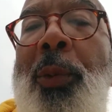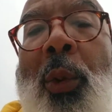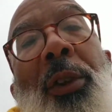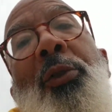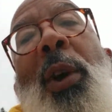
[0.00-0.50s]
What
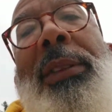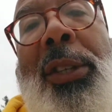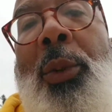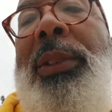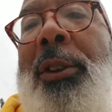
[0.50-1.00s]
they're trying to
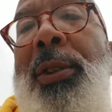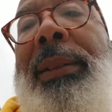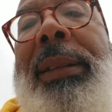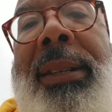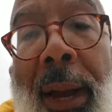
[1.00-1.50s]
do is they're trying
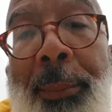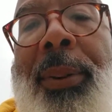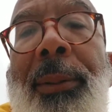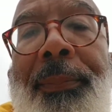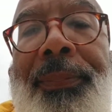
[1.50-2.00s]
to dump.
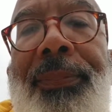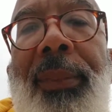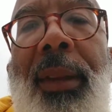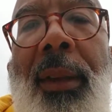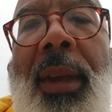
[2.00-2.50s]

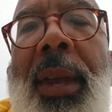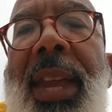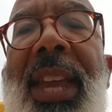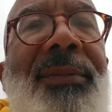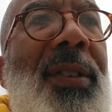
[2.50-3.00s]

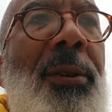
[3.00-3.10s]
If they're